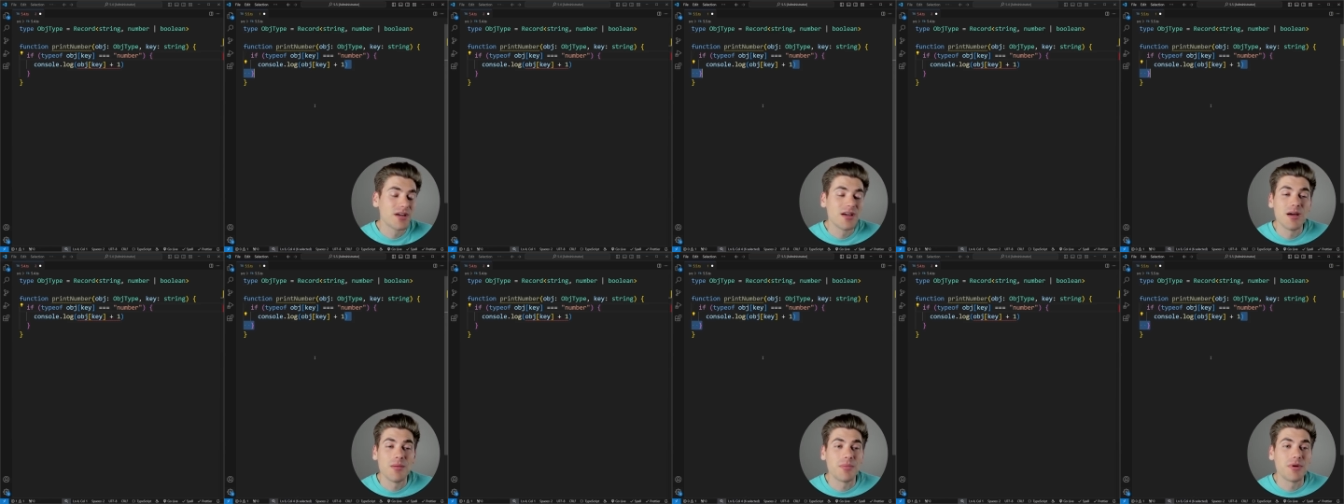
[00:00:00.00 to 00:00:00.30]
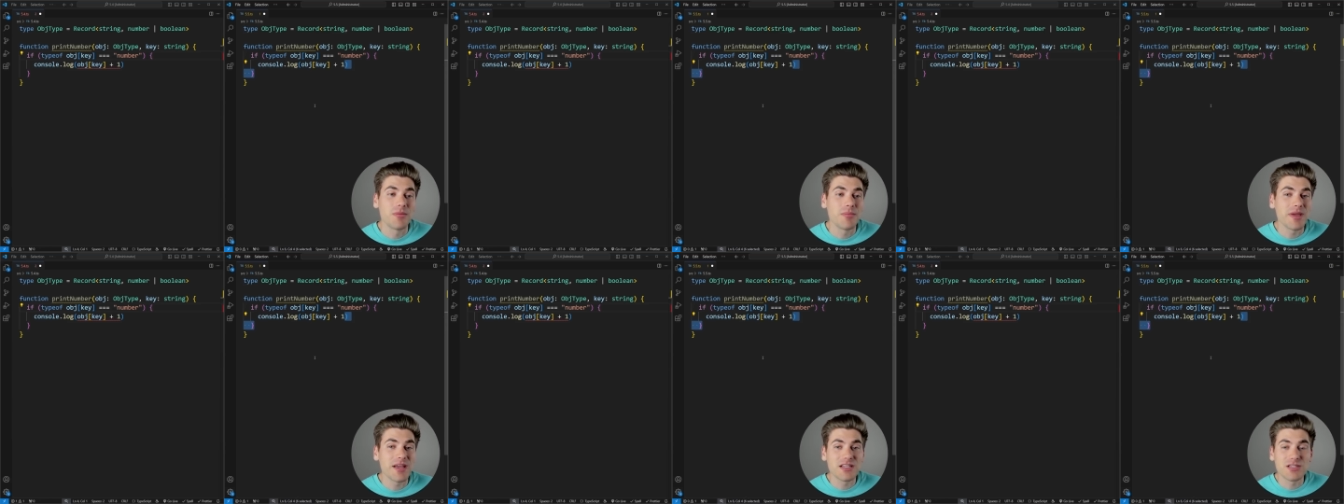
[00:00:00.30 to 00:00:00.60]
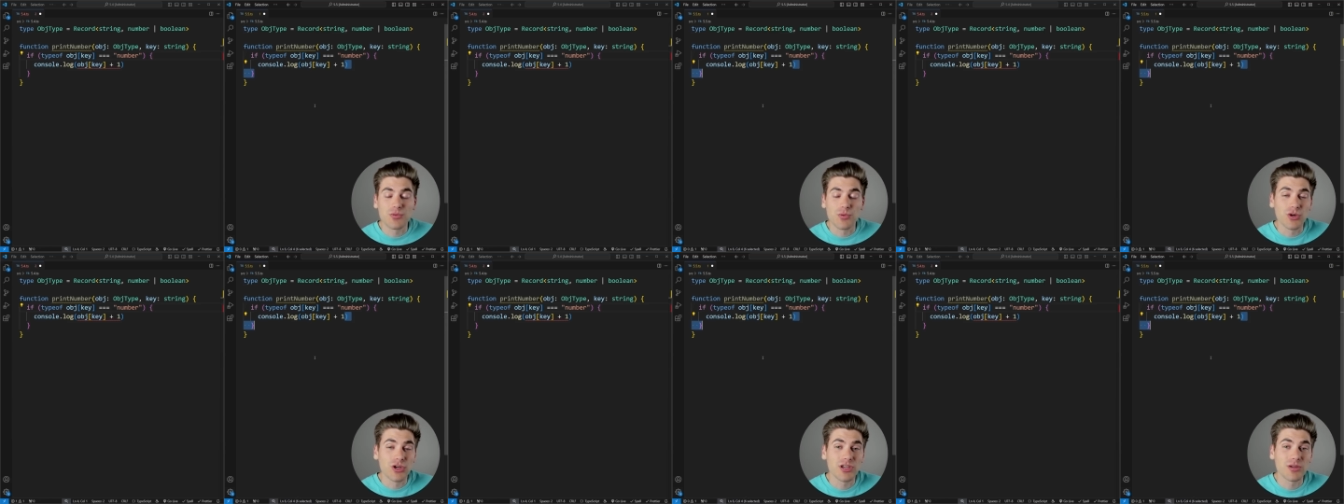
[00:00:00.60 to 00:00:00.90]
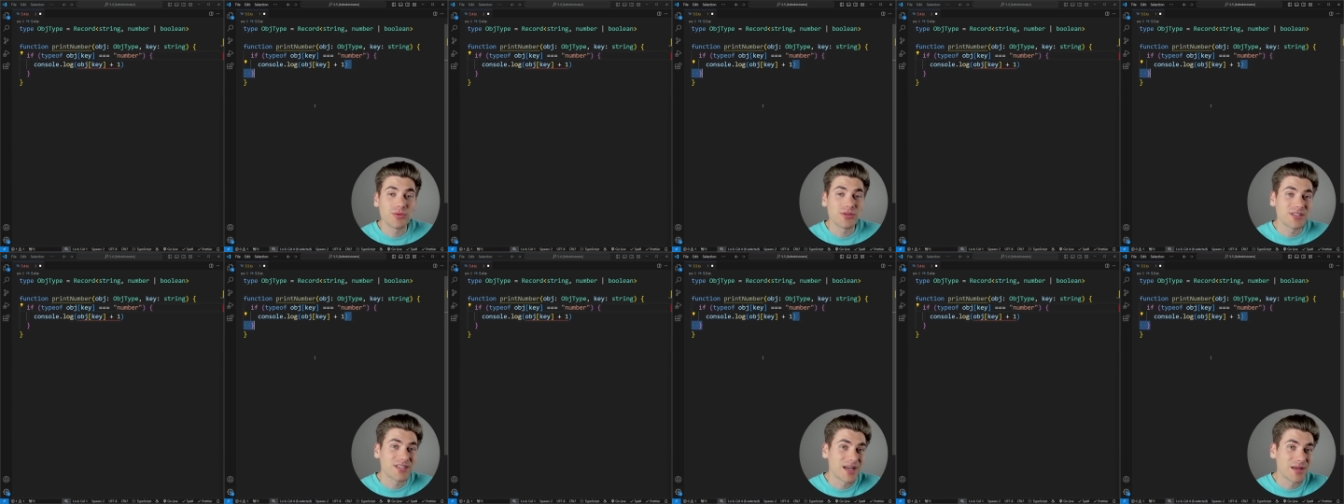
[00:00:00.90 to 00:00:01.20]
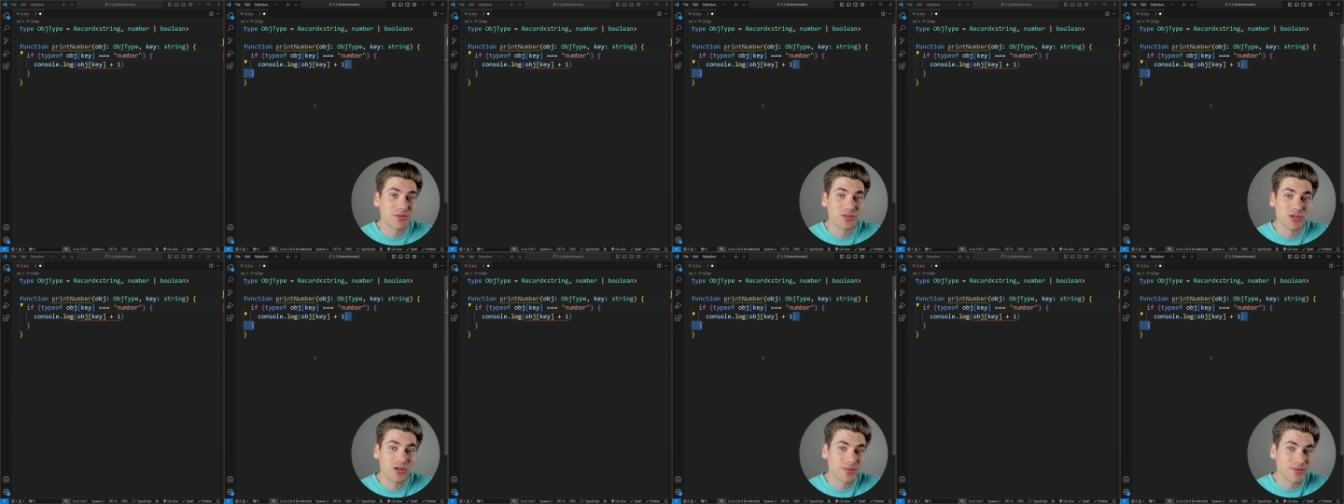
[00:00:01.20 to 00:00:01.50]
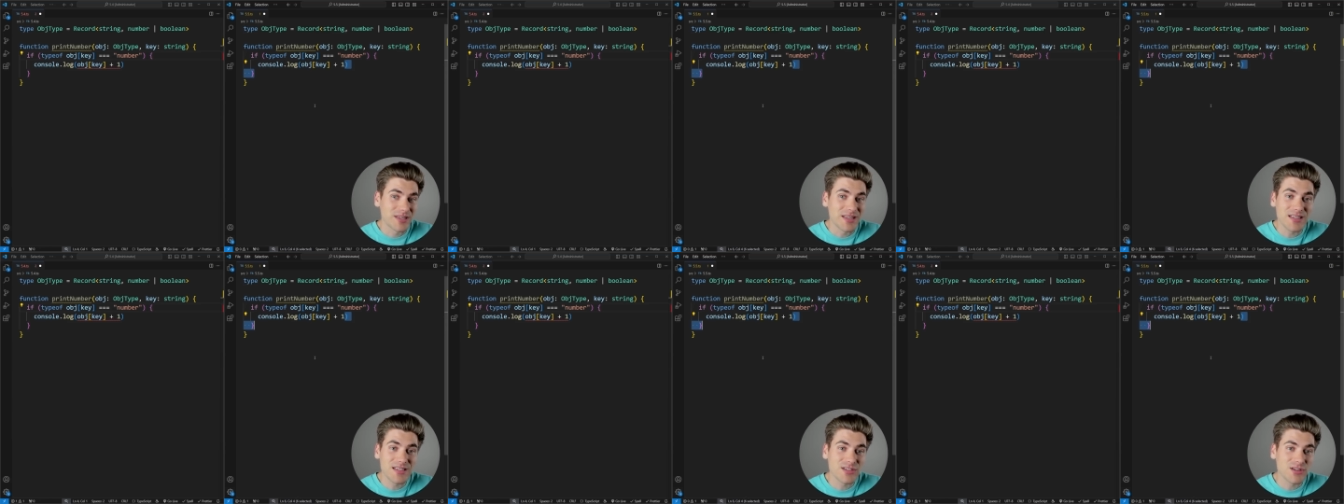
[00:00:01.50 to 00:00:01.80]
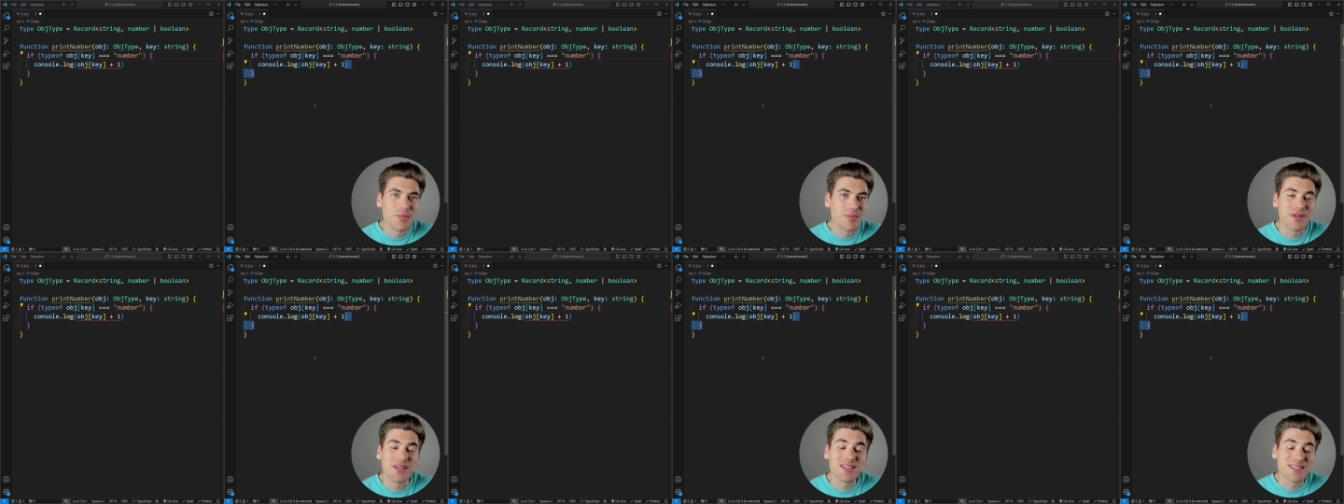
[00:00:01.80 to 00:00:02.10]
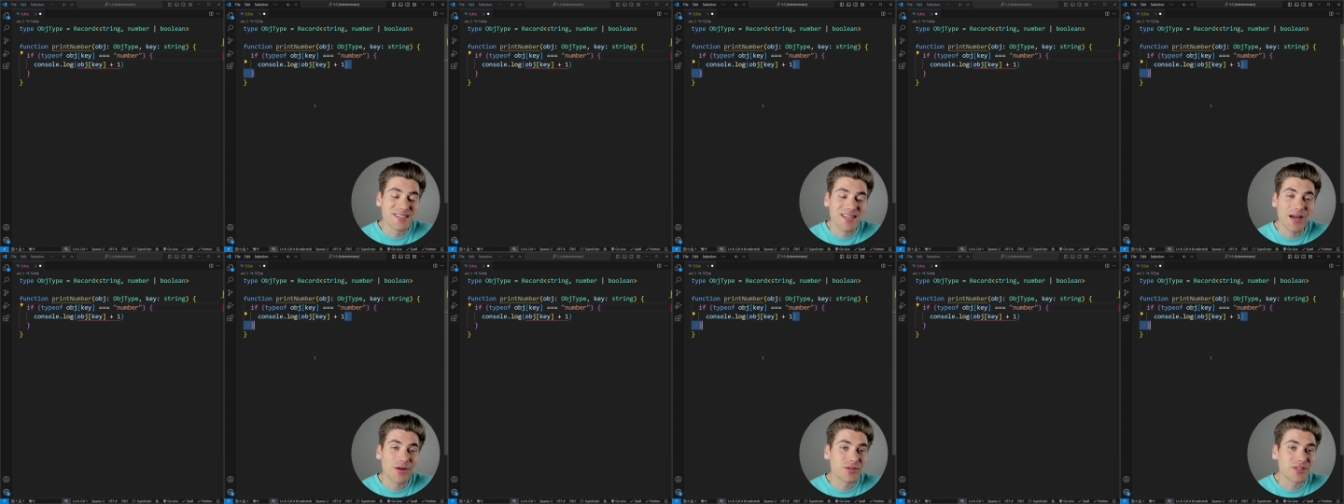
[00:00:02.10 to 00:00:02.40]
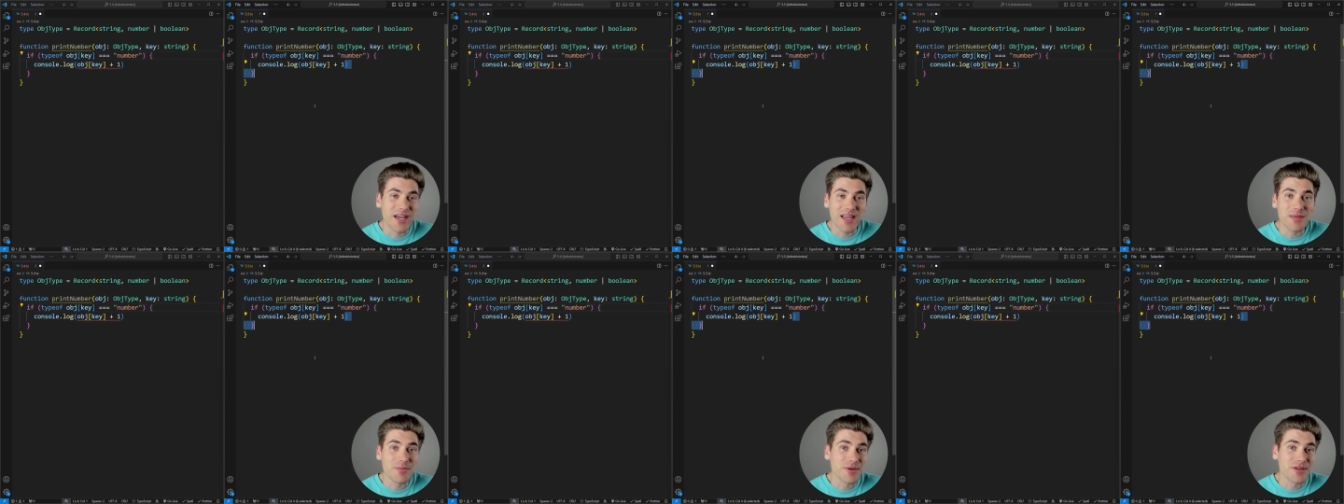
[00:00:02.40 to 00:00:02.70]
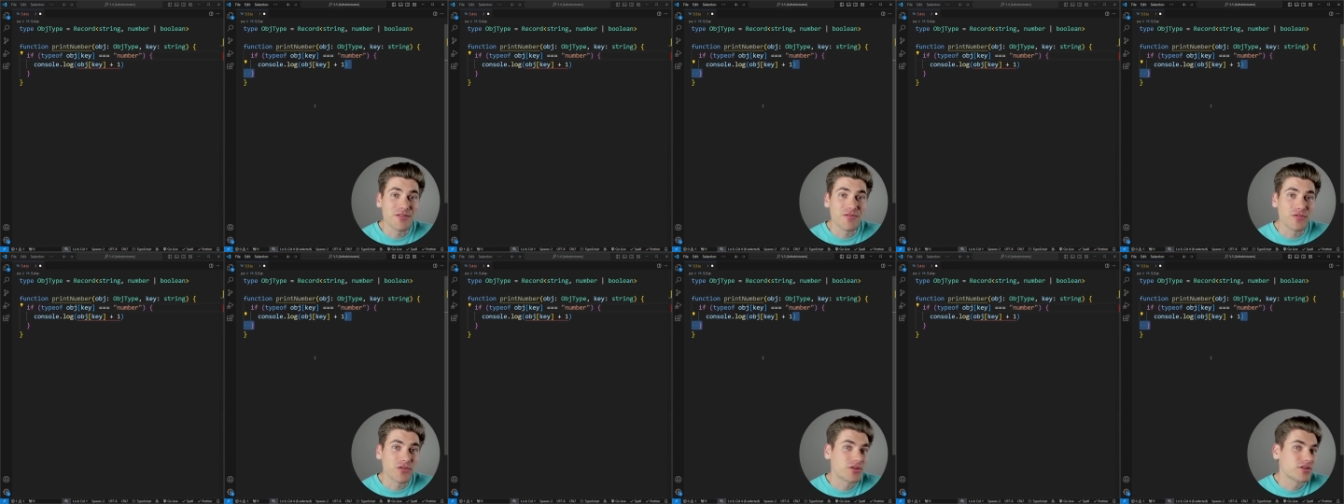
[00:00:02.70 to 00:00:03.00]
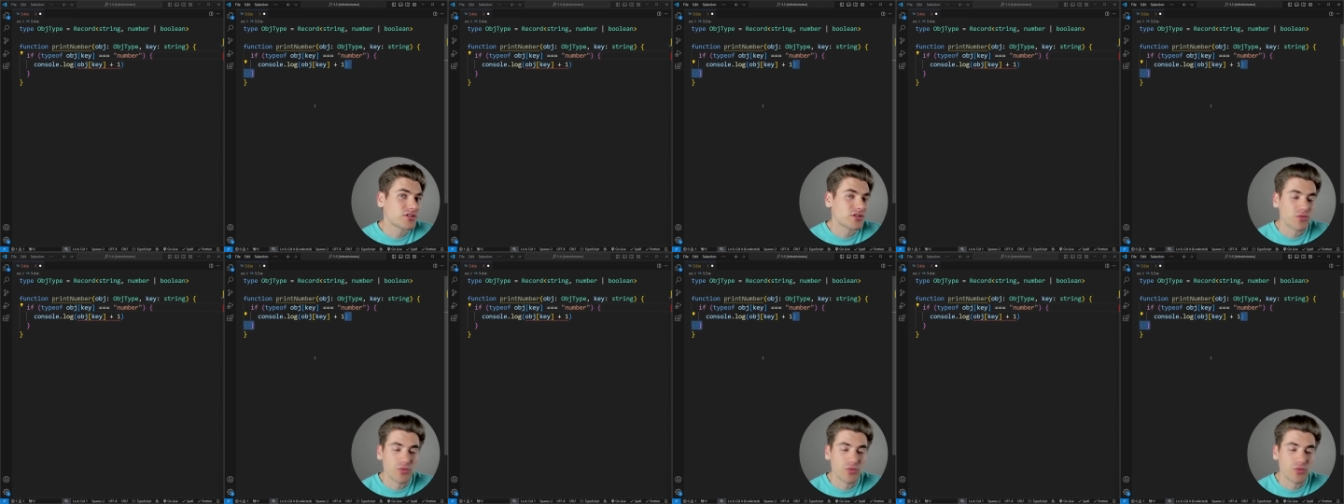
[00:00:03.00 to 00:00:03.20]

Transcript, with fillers: but it makes working with TypeScript easier because now type inference,